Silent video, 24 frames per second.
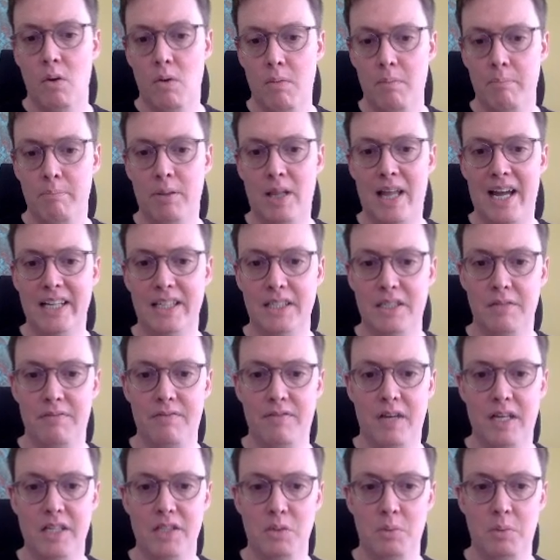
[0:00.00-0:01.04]
black
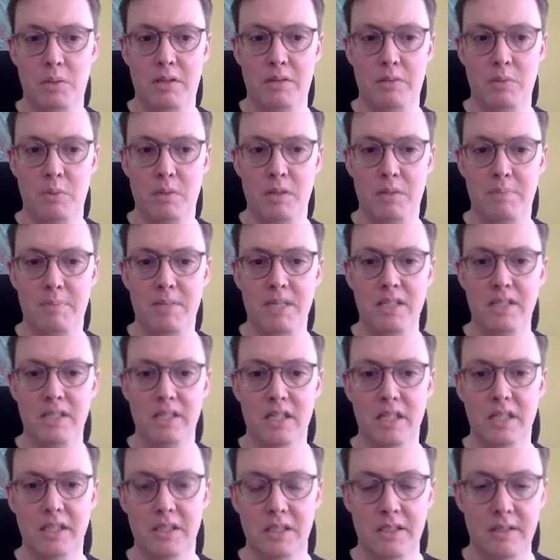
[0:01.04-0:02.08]
defends with
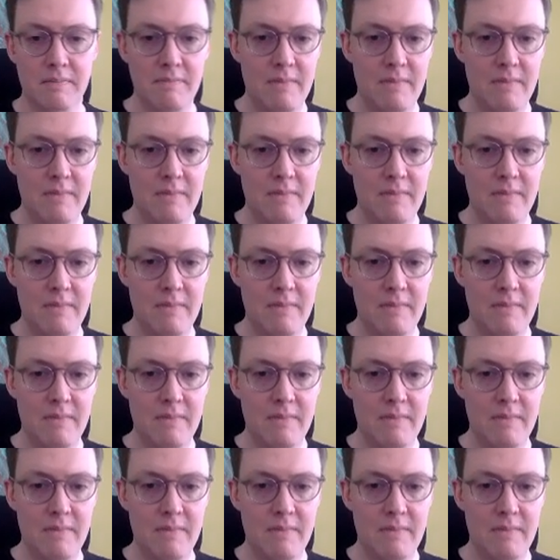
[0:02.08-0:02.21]
b6.